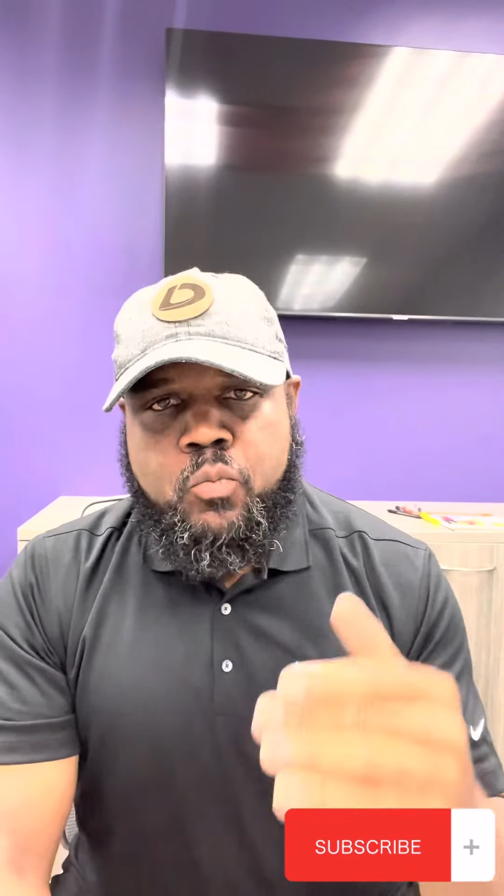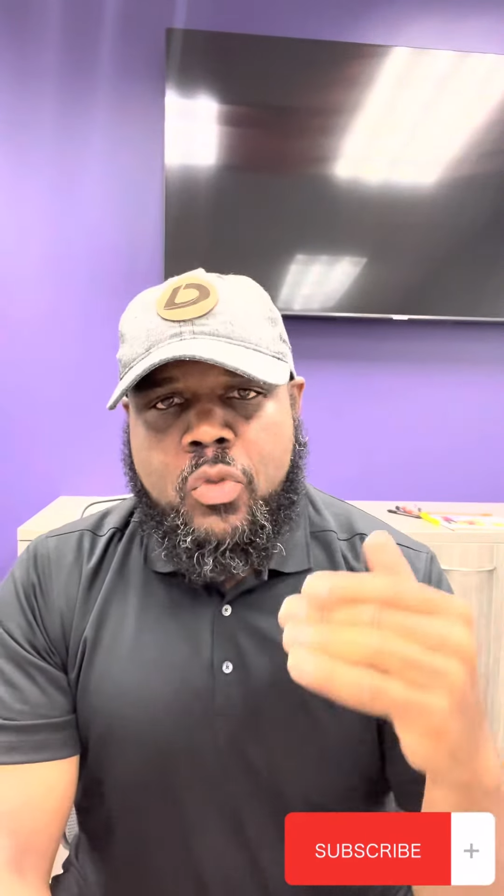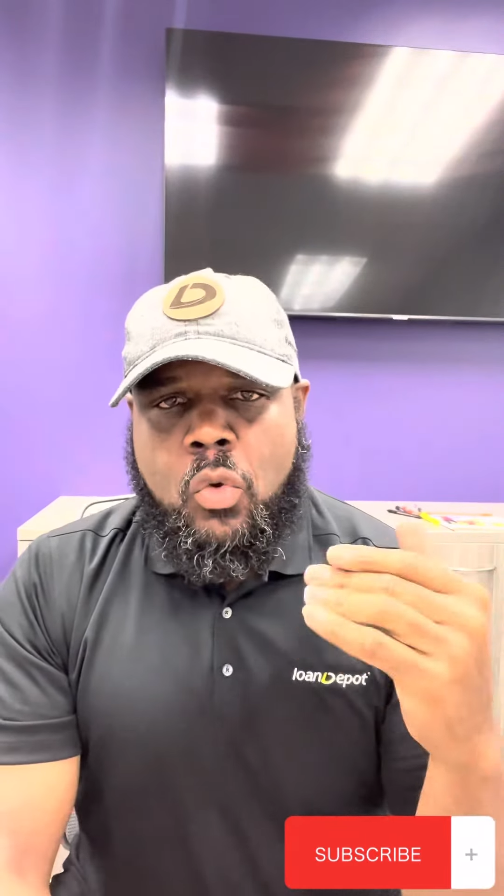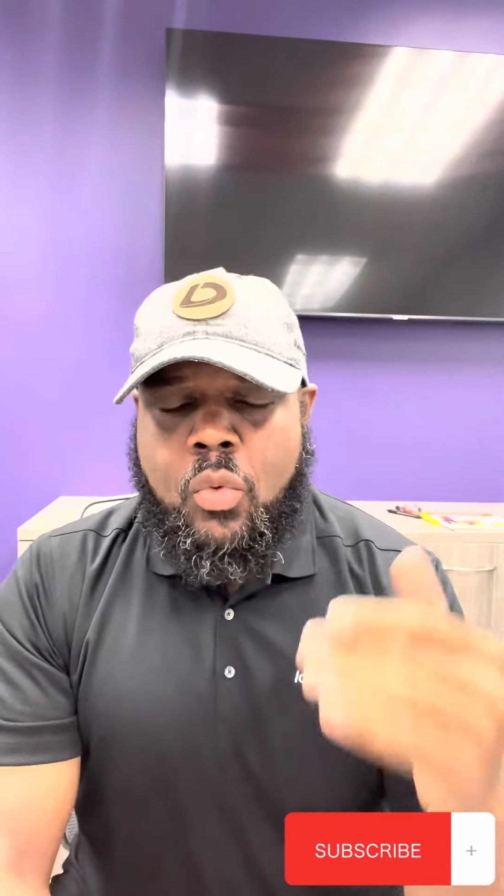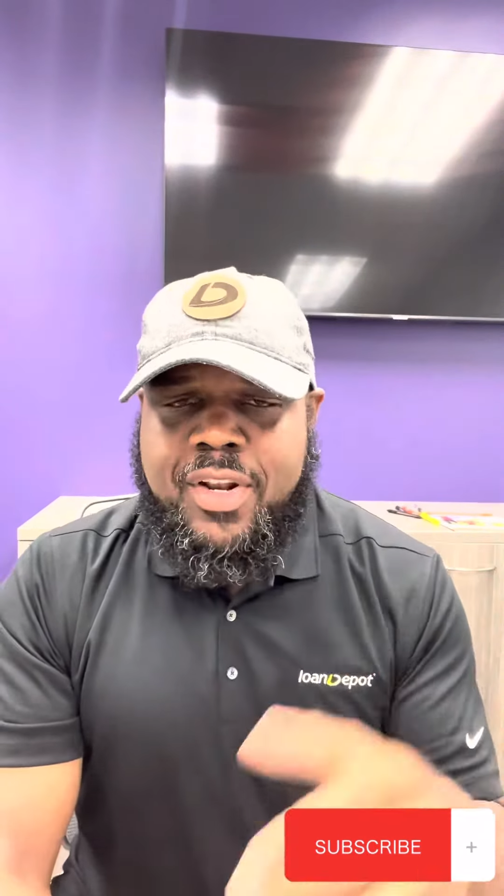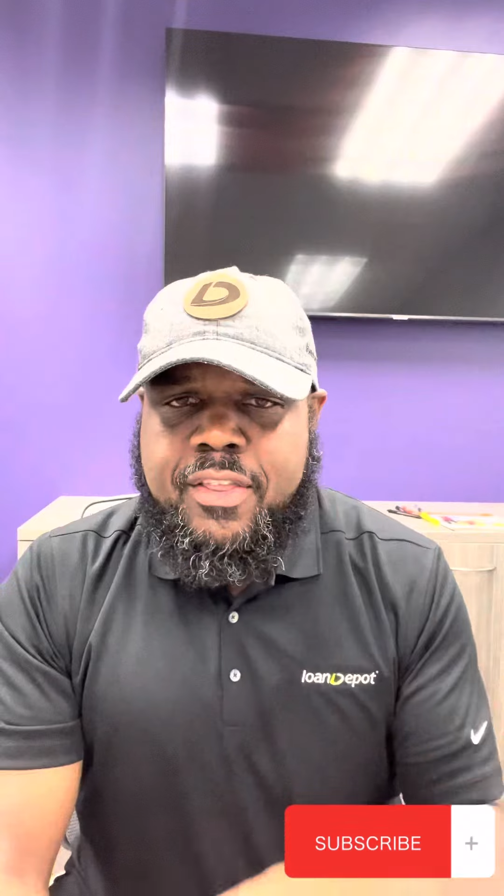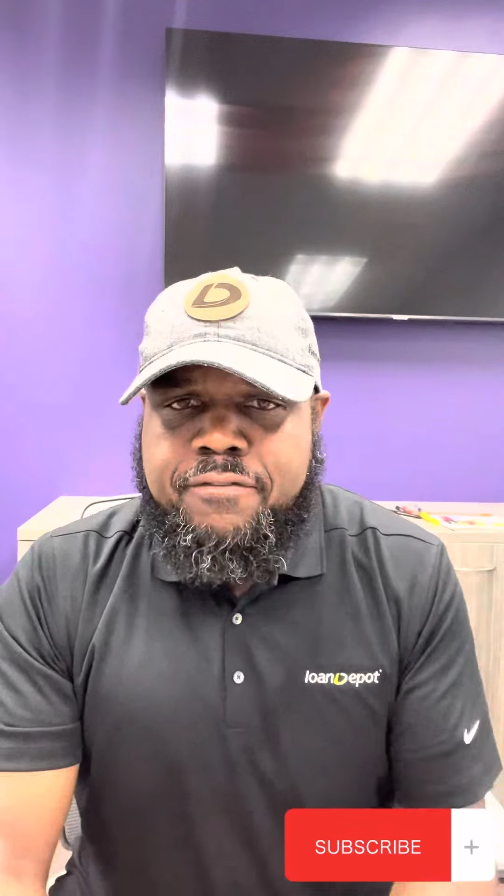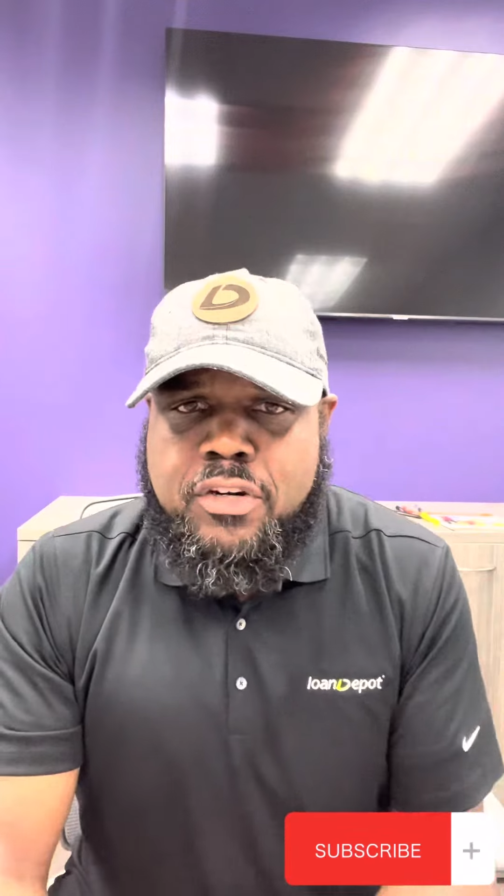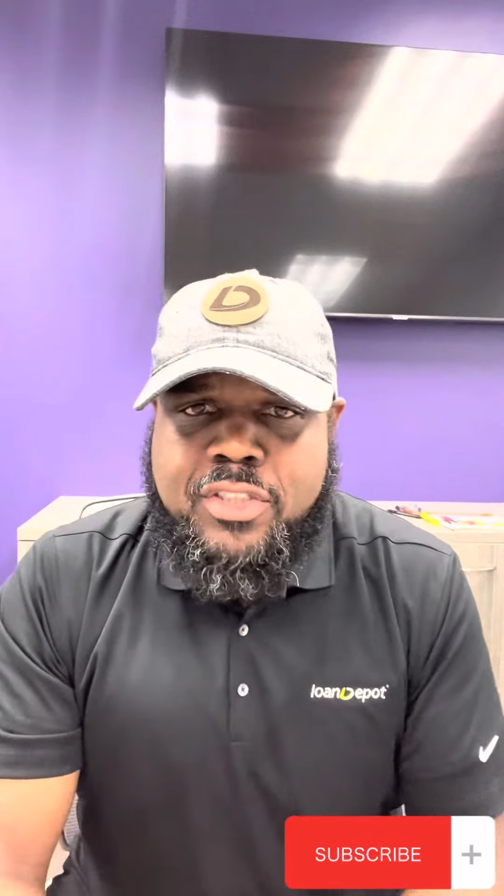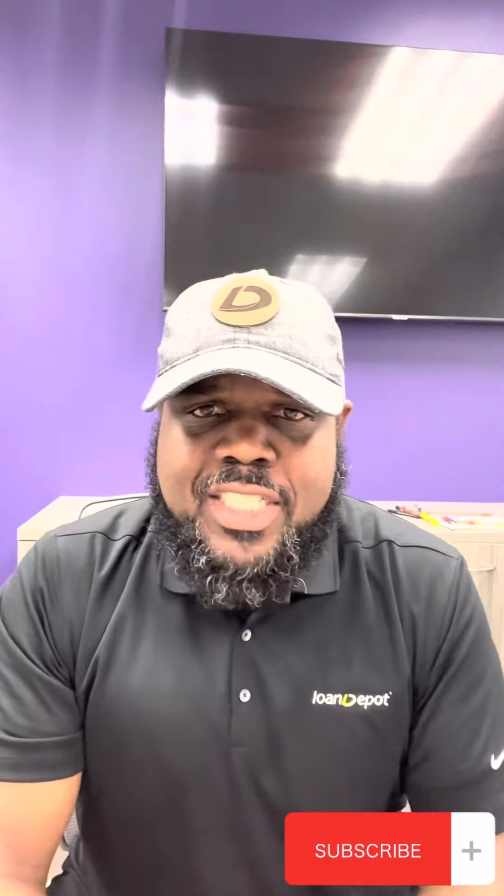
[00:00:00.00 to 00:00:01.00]
one of the
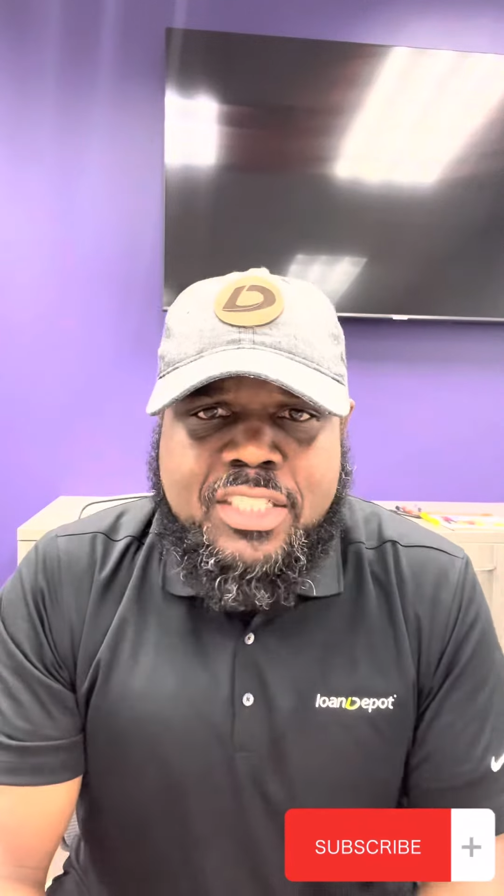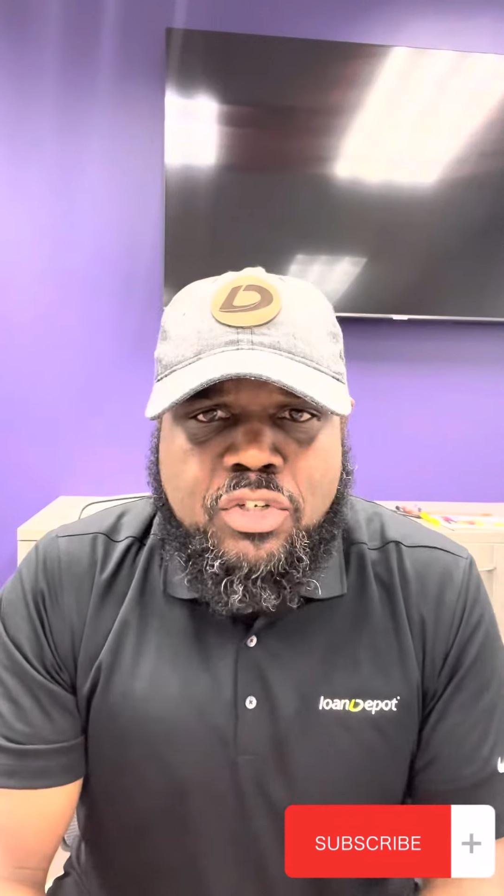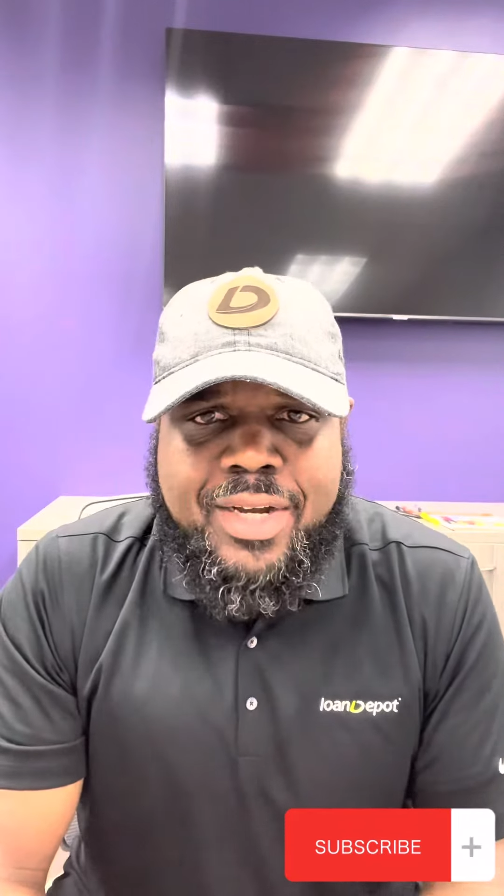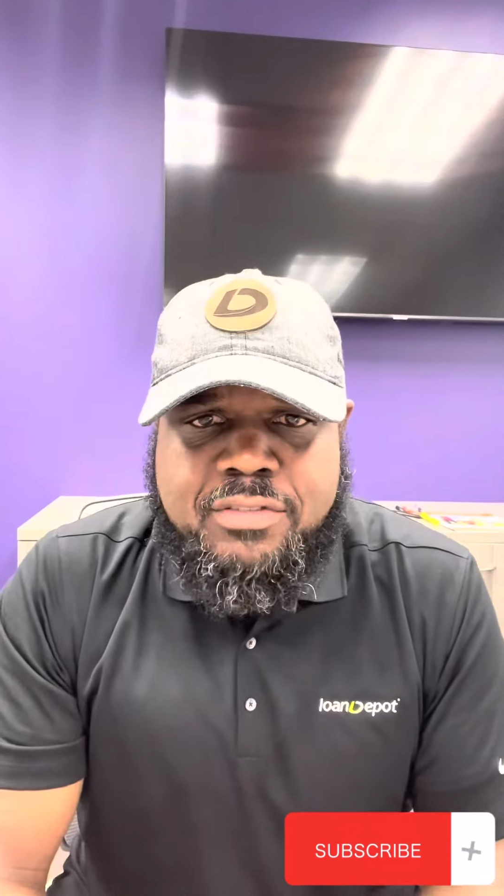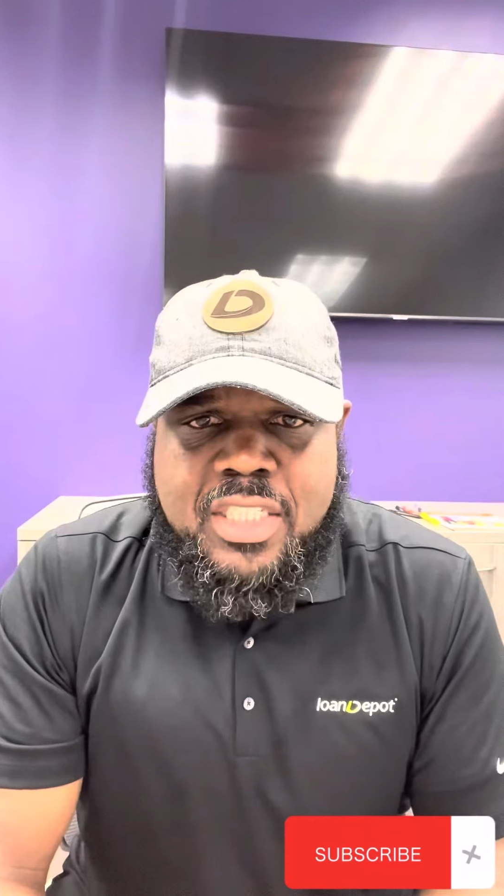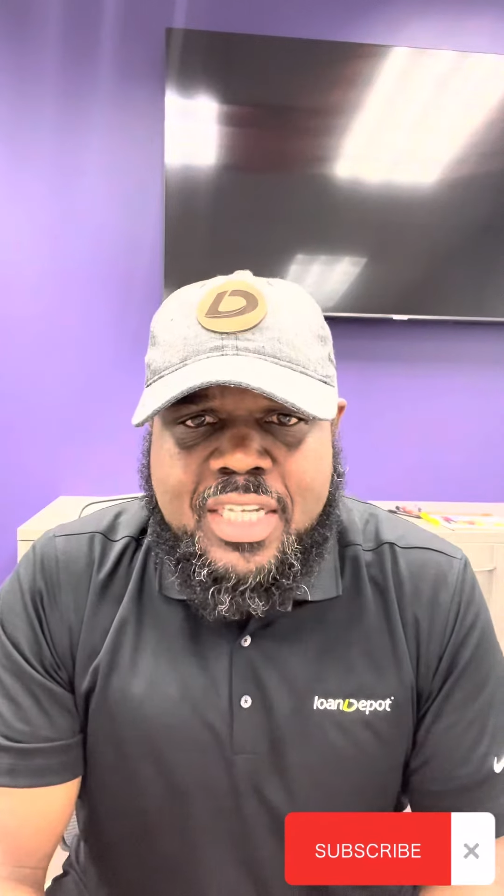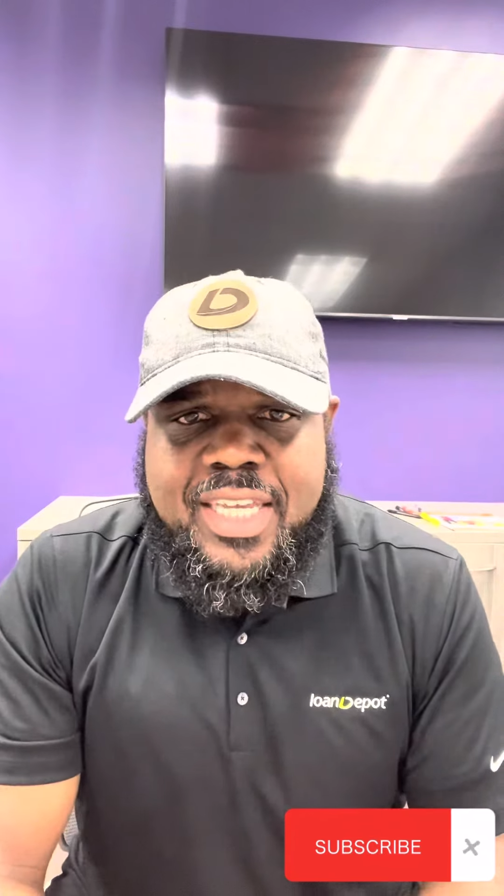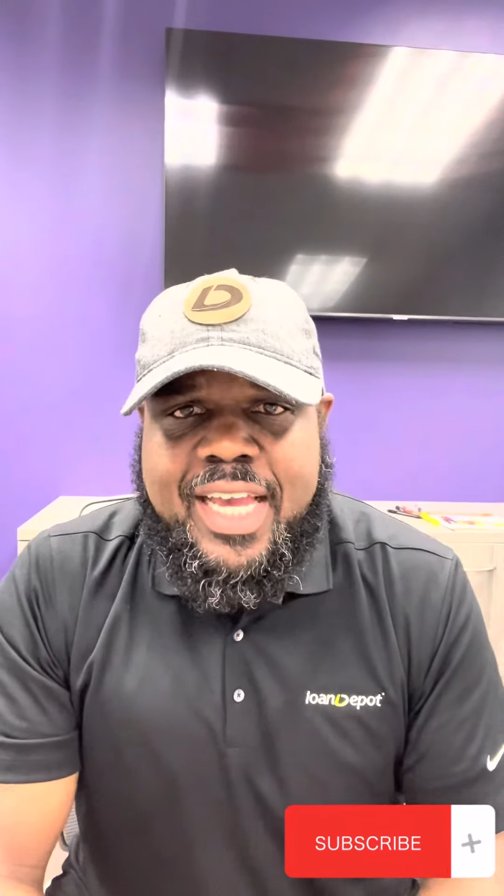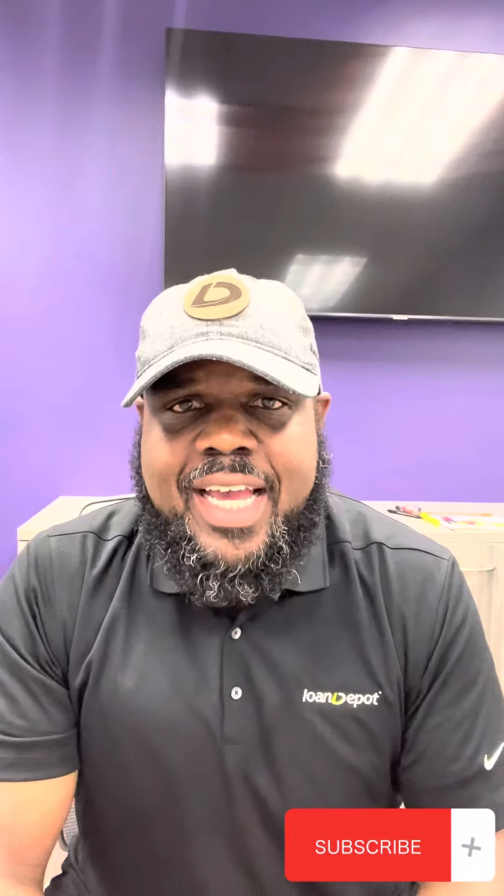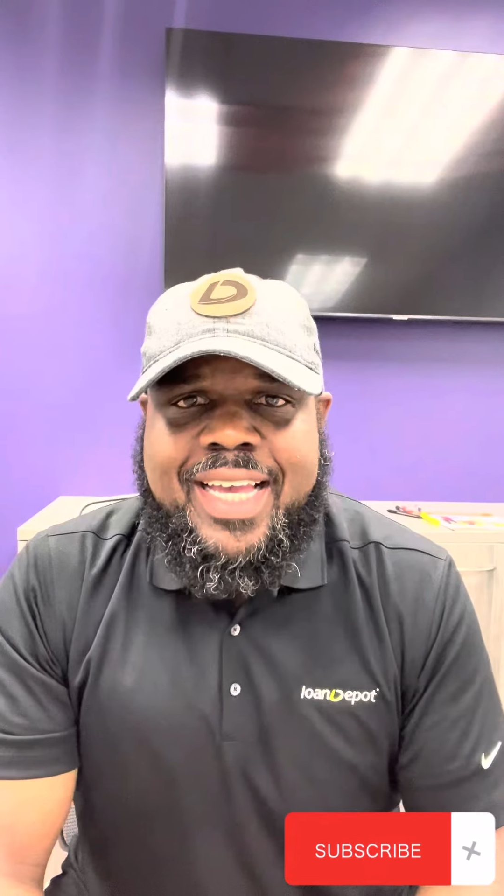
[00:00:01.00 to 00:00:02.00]
first things you have to look at